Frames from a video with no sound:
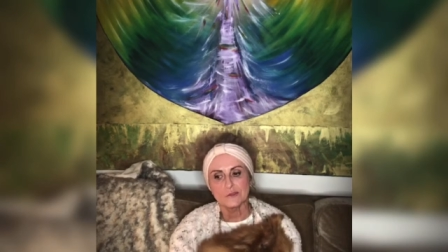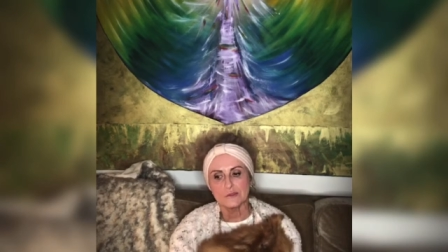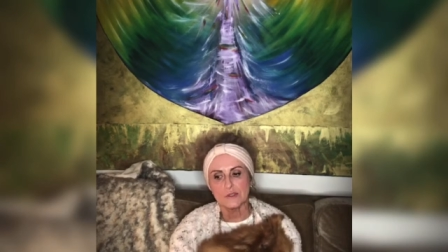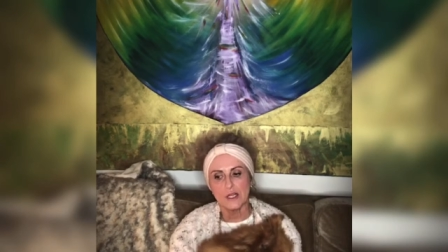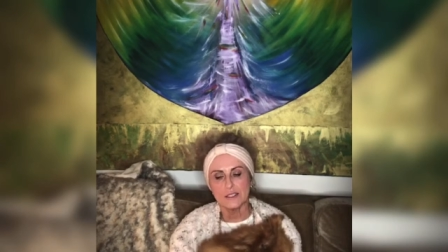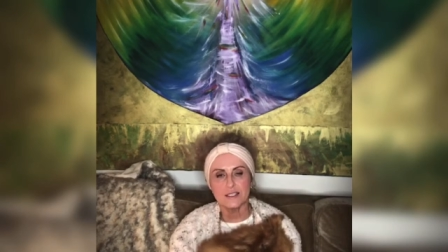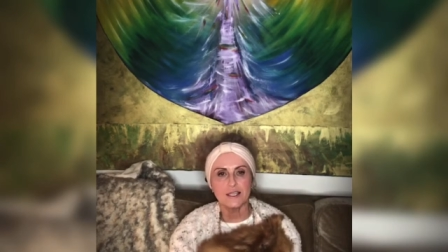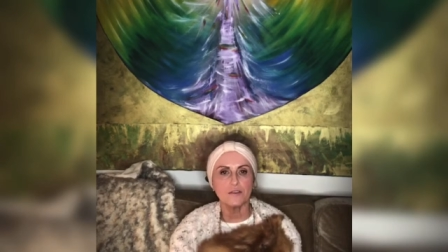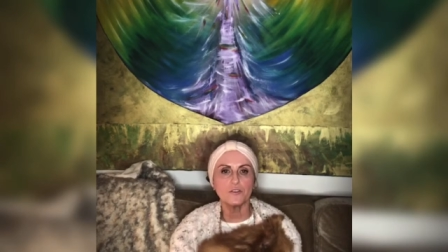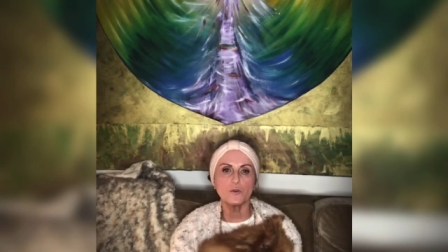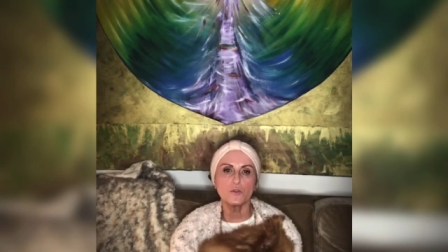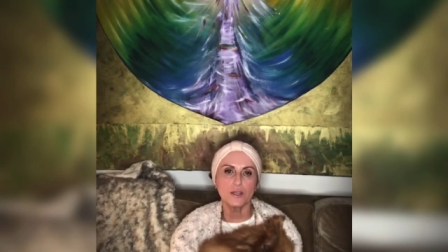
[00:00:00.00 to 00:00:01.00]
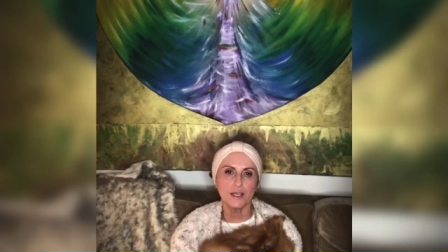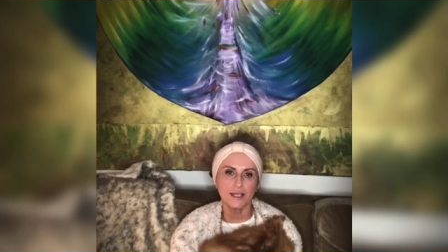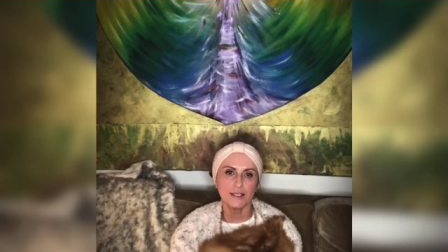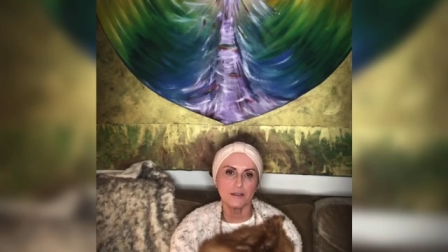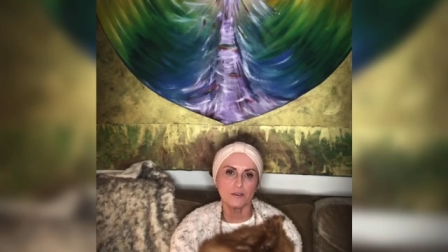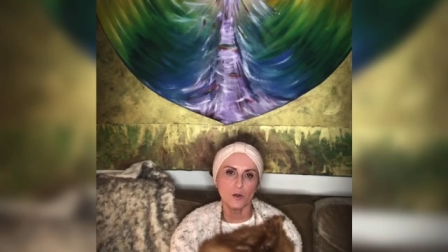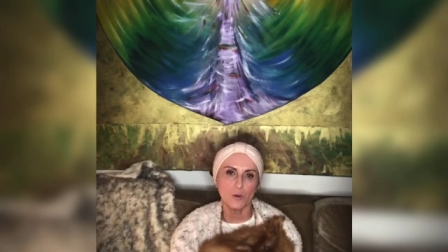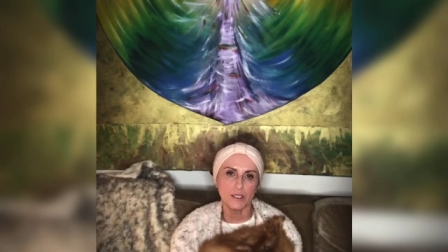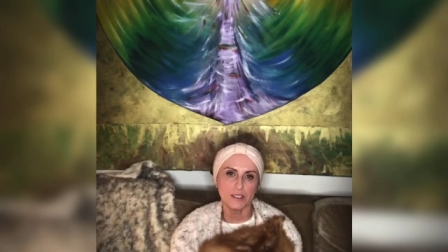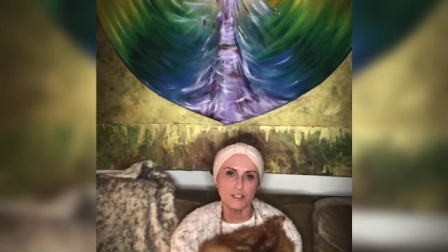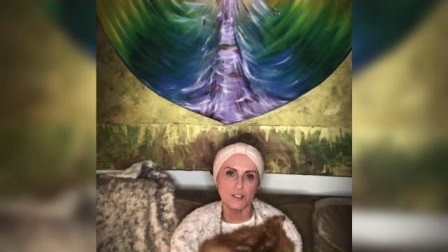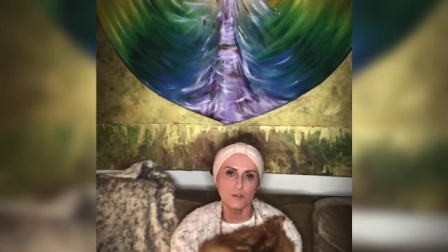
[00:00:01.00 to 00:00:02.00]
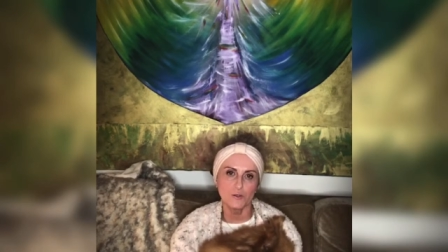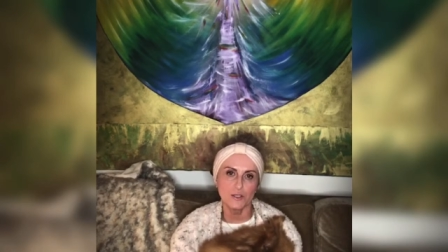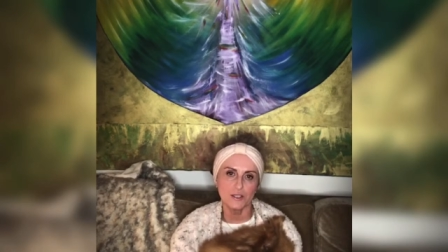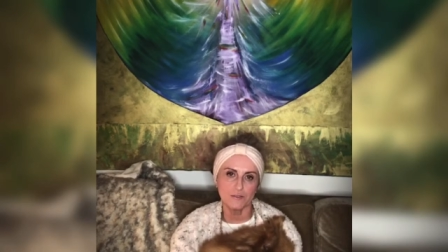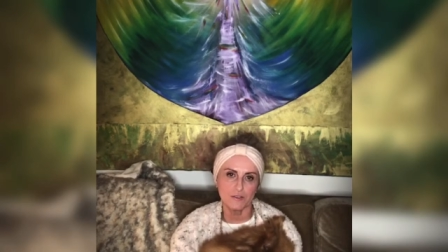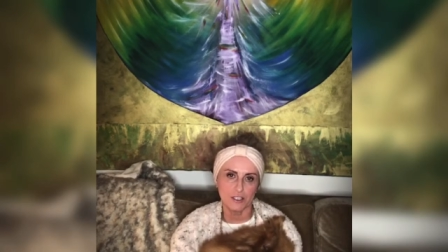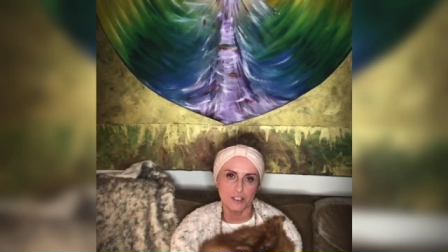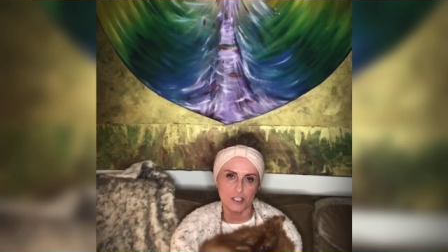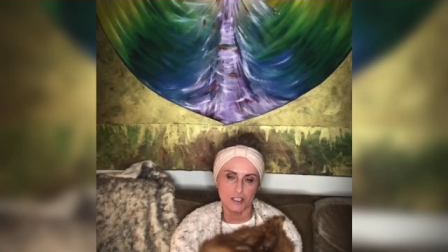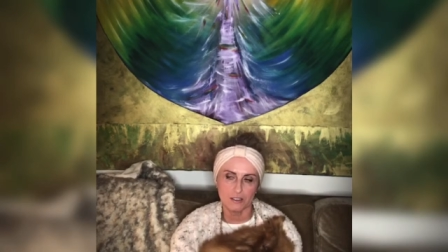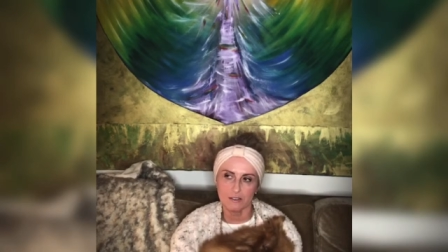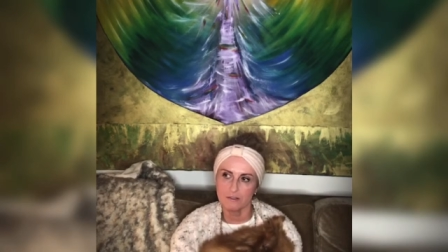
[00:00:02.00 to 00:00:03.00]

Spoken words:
And to give you the kind of quick diluted version,